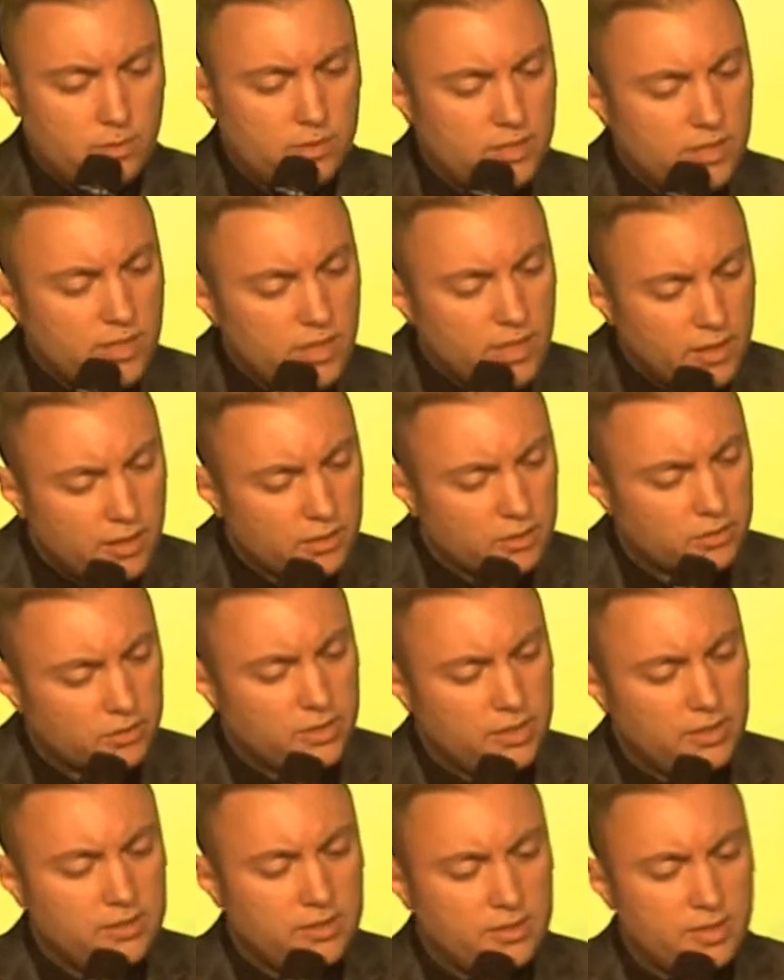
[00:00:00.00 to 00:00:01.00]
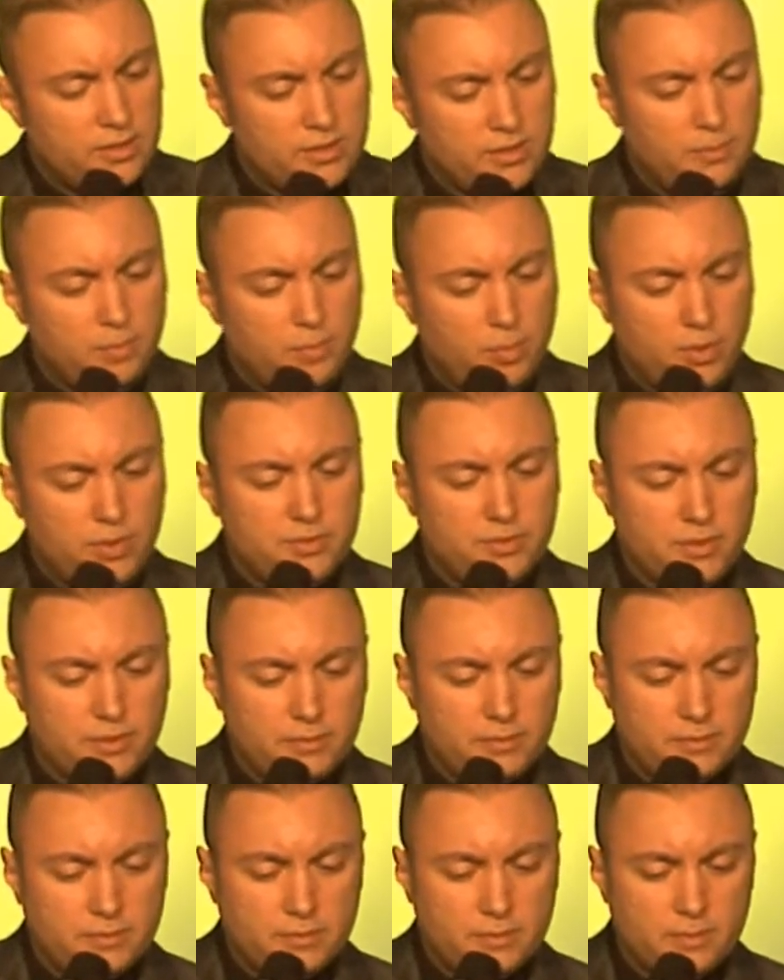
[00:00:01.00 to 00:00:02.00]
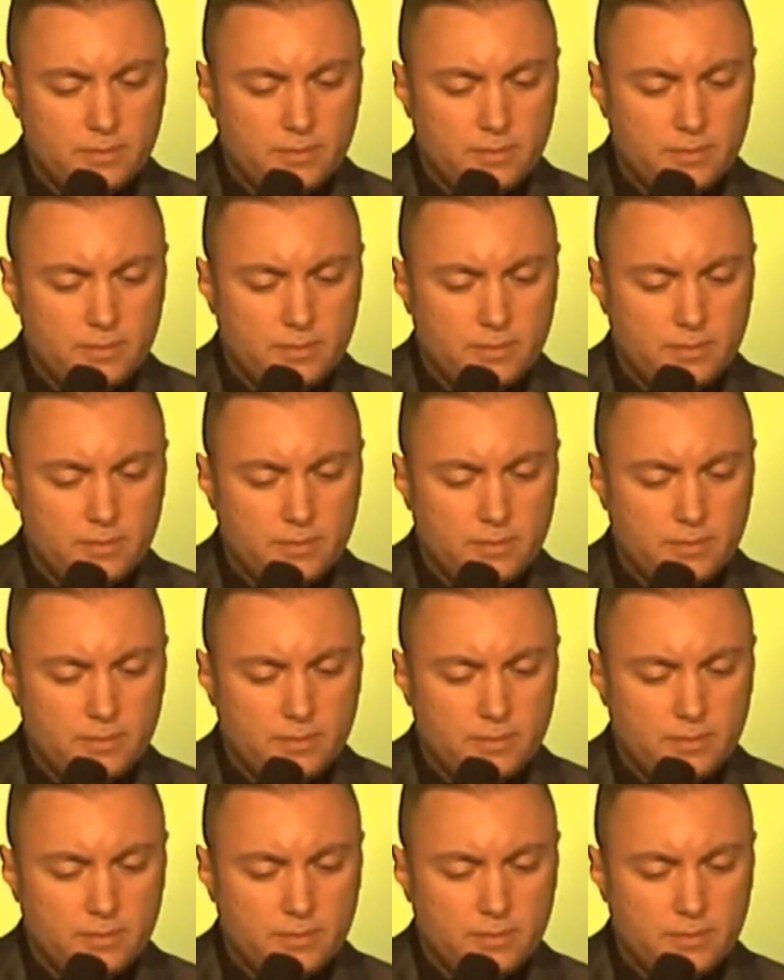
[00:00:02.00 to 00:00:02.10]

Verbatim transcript: Years he sits in prison.